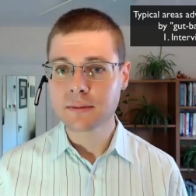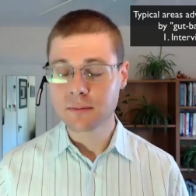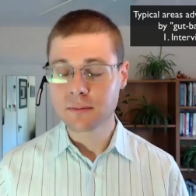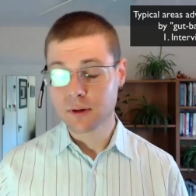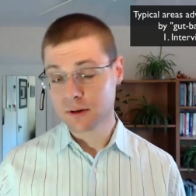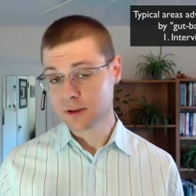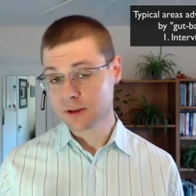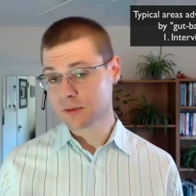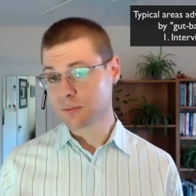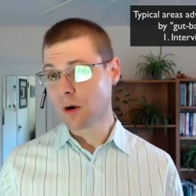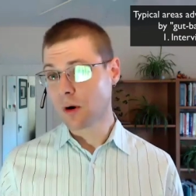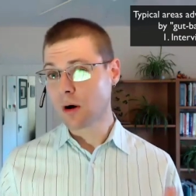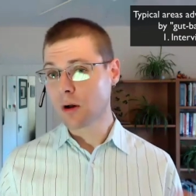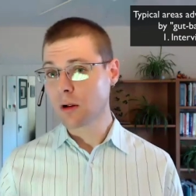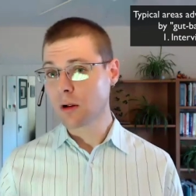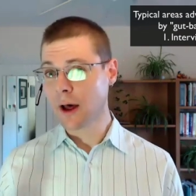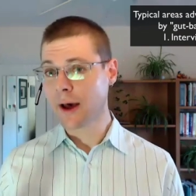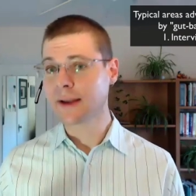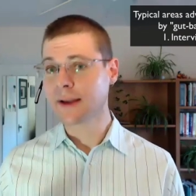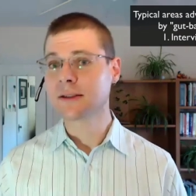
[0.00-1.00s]

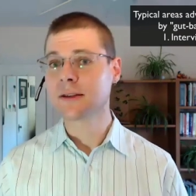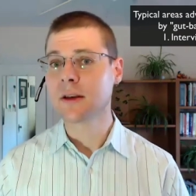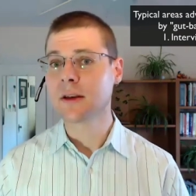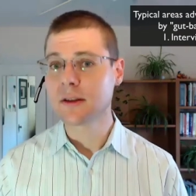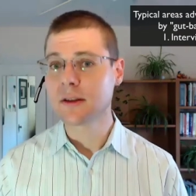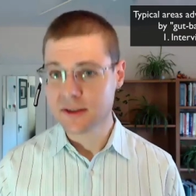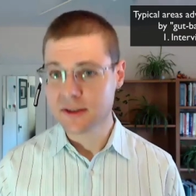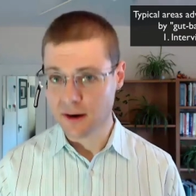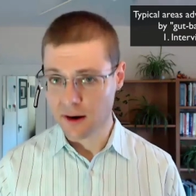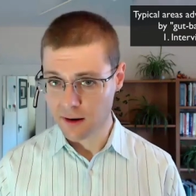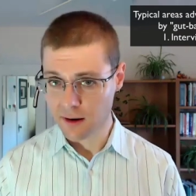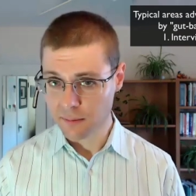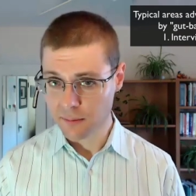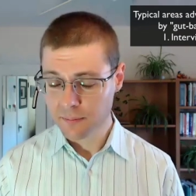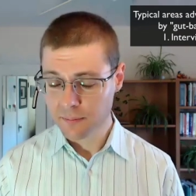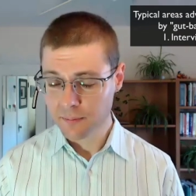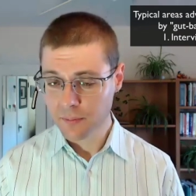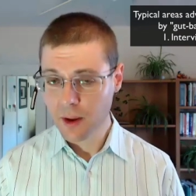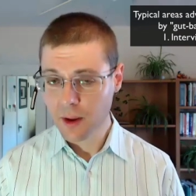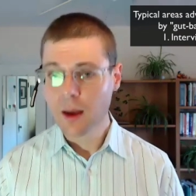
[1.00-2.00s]
small I T
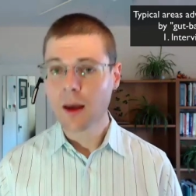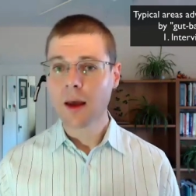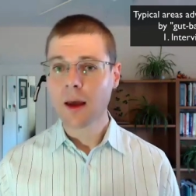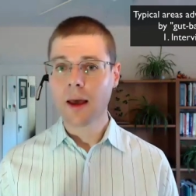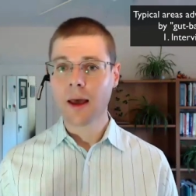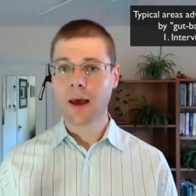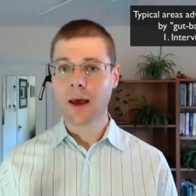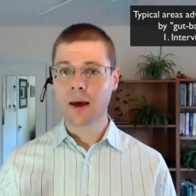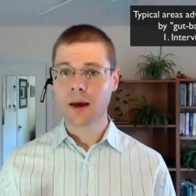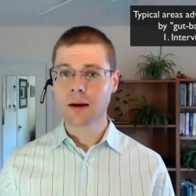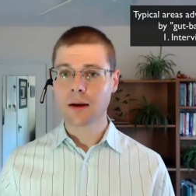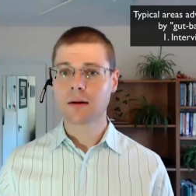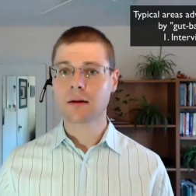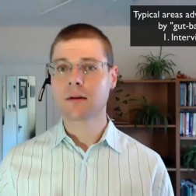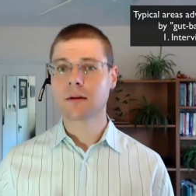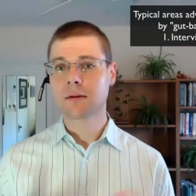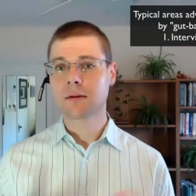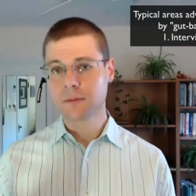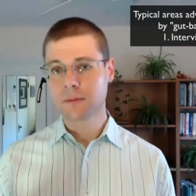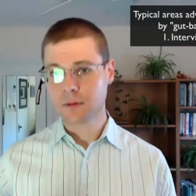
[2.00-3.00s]
startup, and
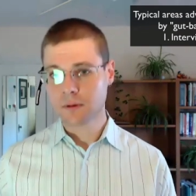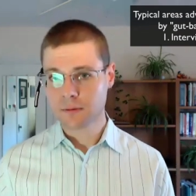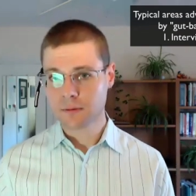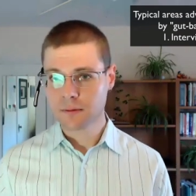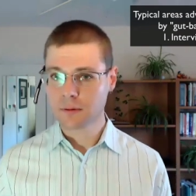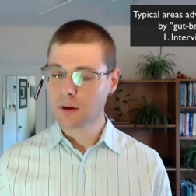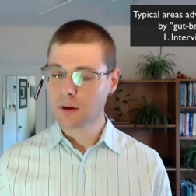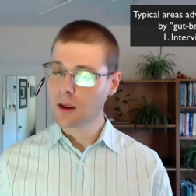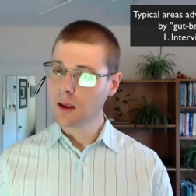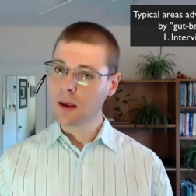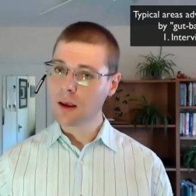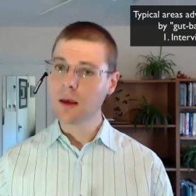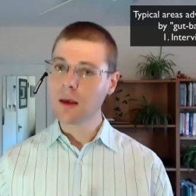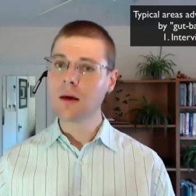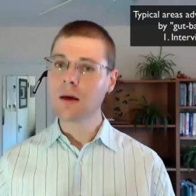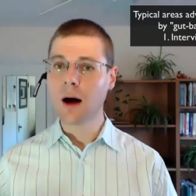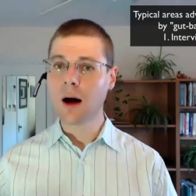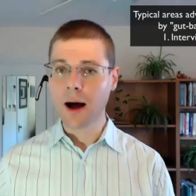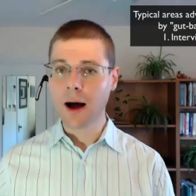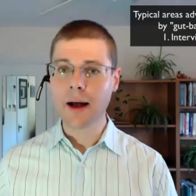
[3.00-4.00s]
he
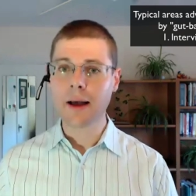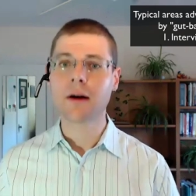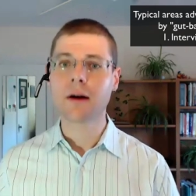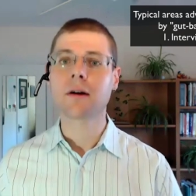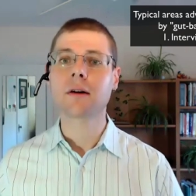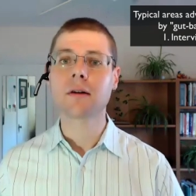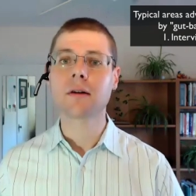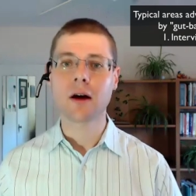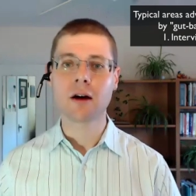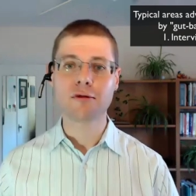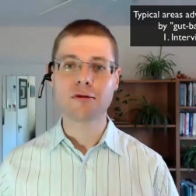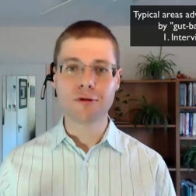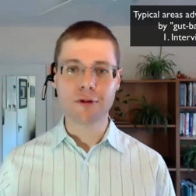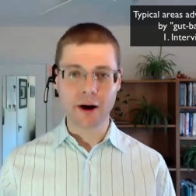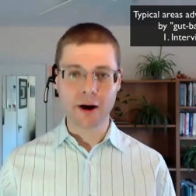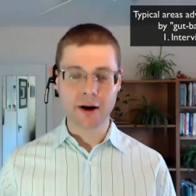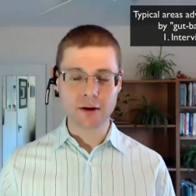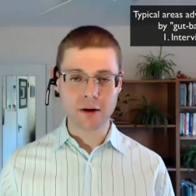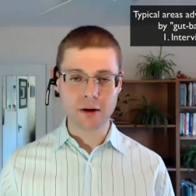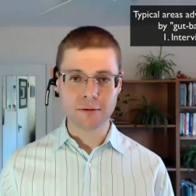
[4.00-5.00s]
hired a
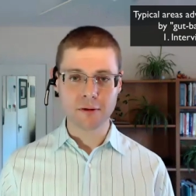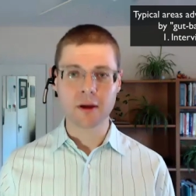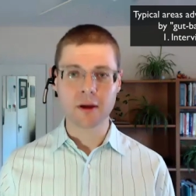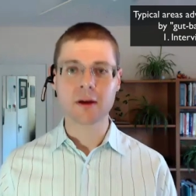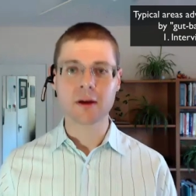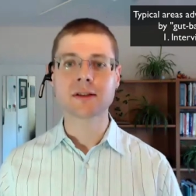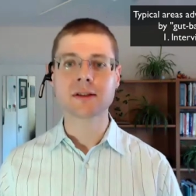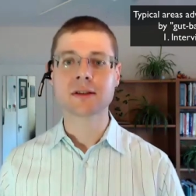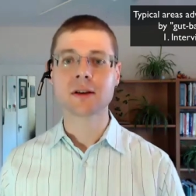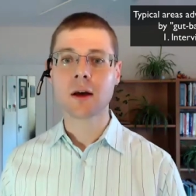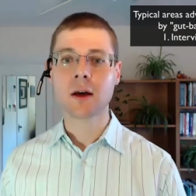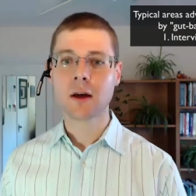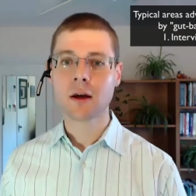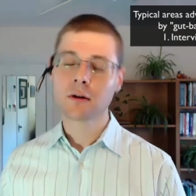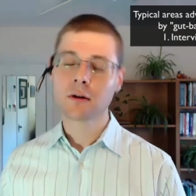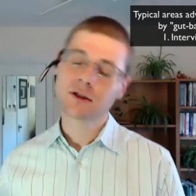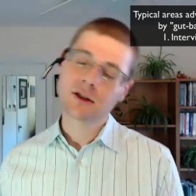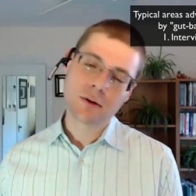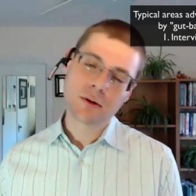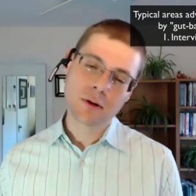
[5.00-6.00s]
friend of his.
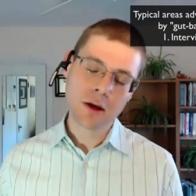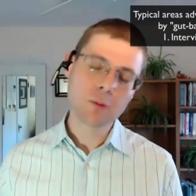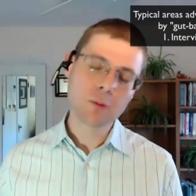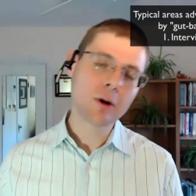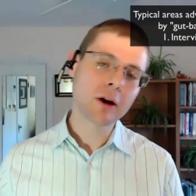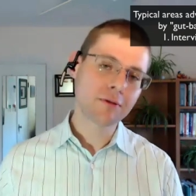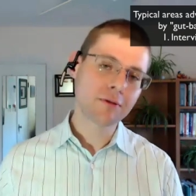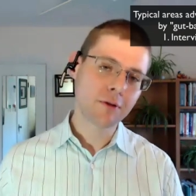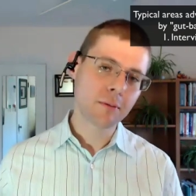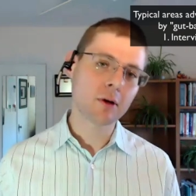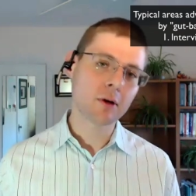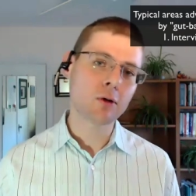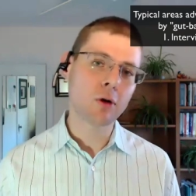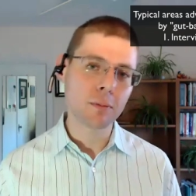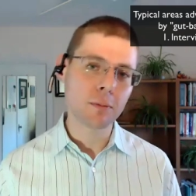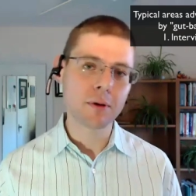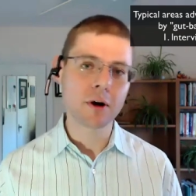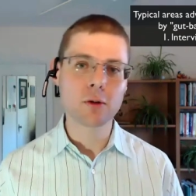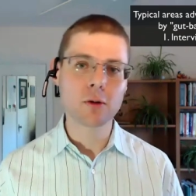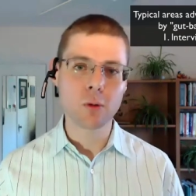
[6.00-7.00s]
So he went from the
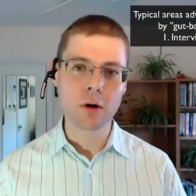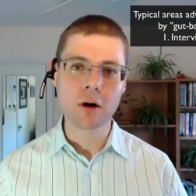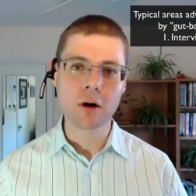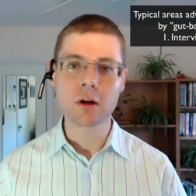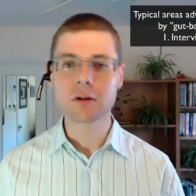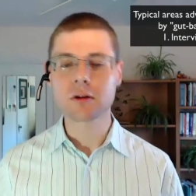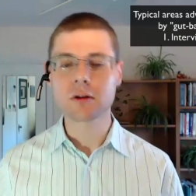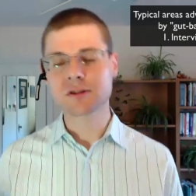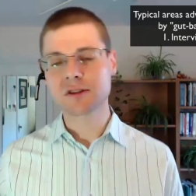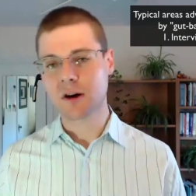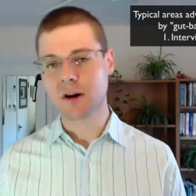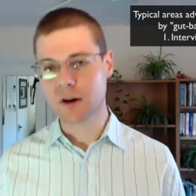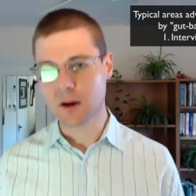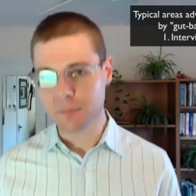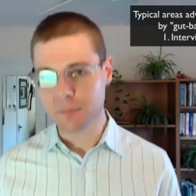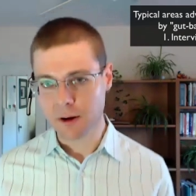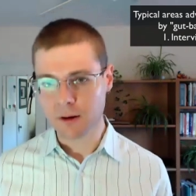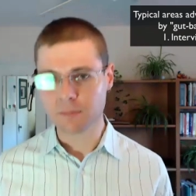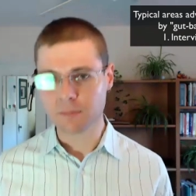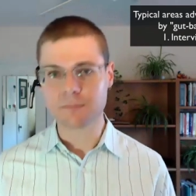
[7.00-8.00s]
corporate world to start up
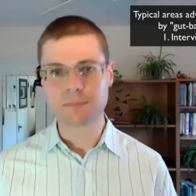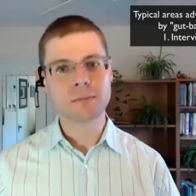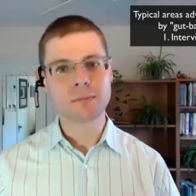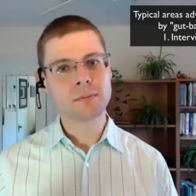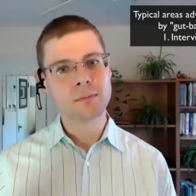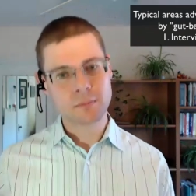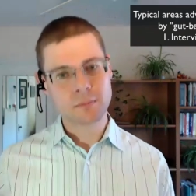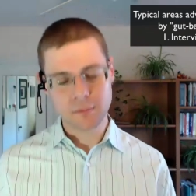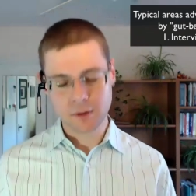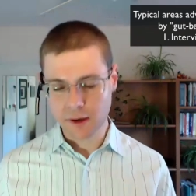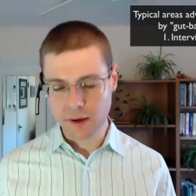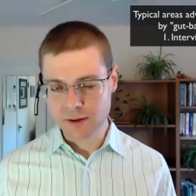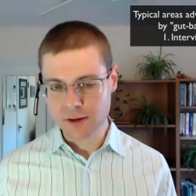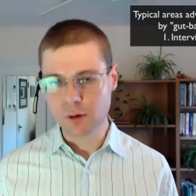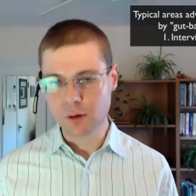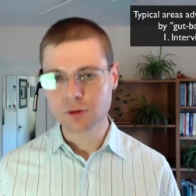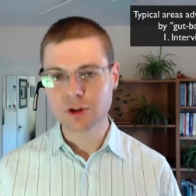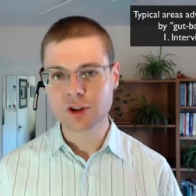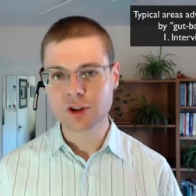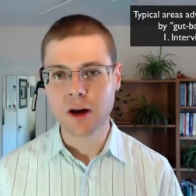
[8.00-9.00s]
a, his
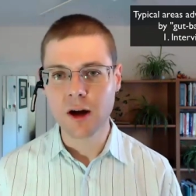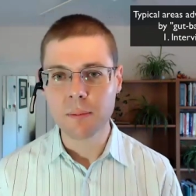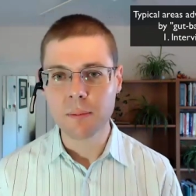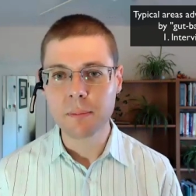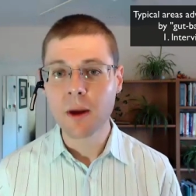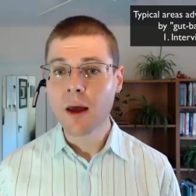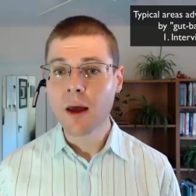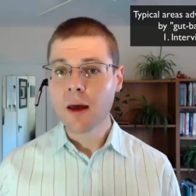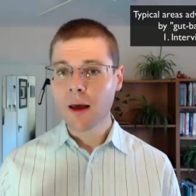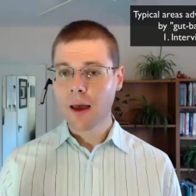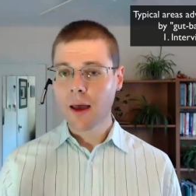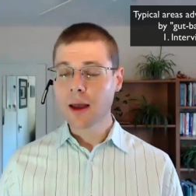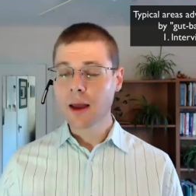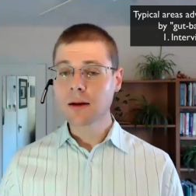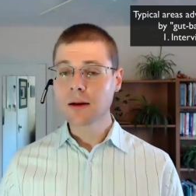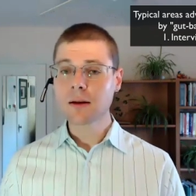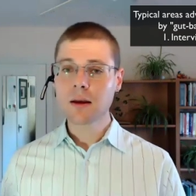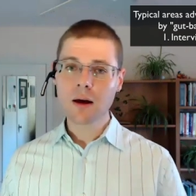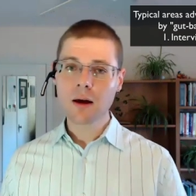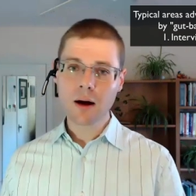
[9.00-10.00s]
own shop,
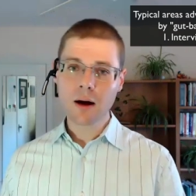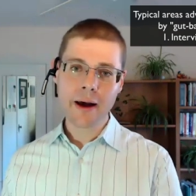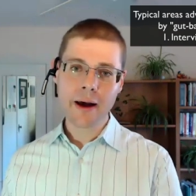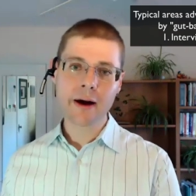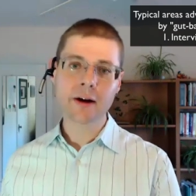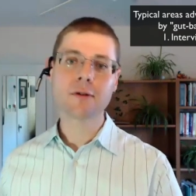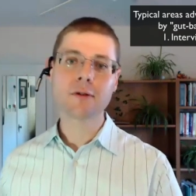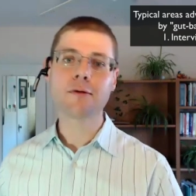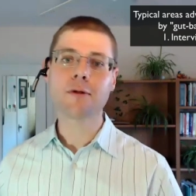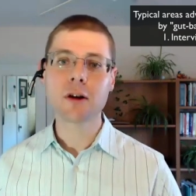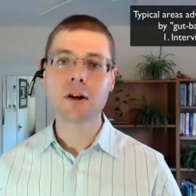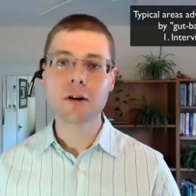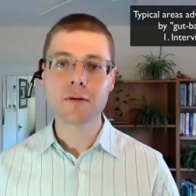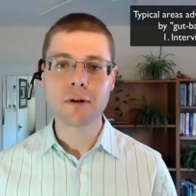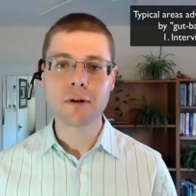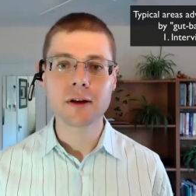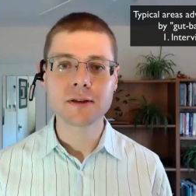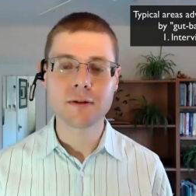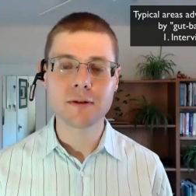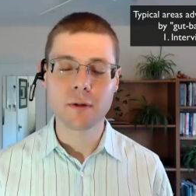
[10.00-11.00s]
and he hired a friend of
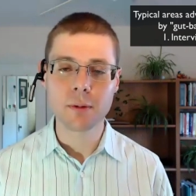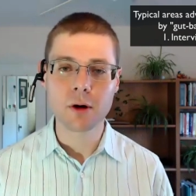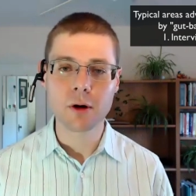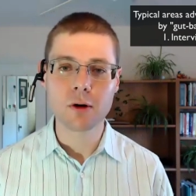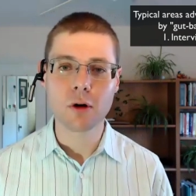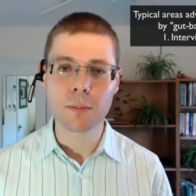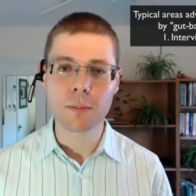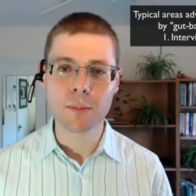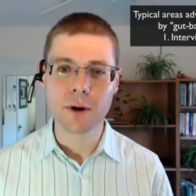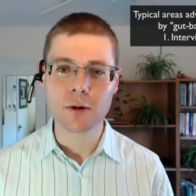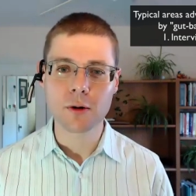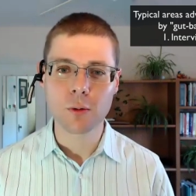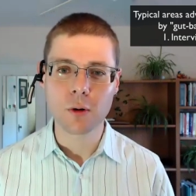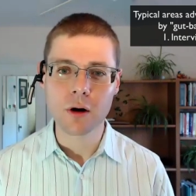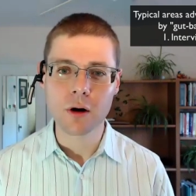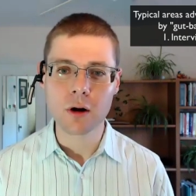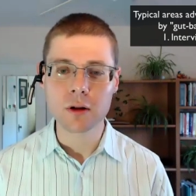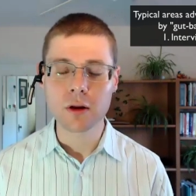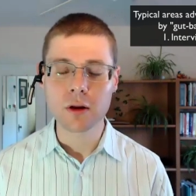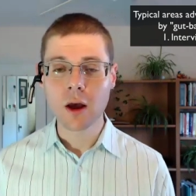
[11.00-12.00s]
his from the corporate
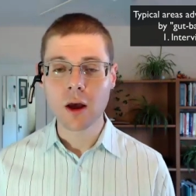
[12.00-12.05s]
world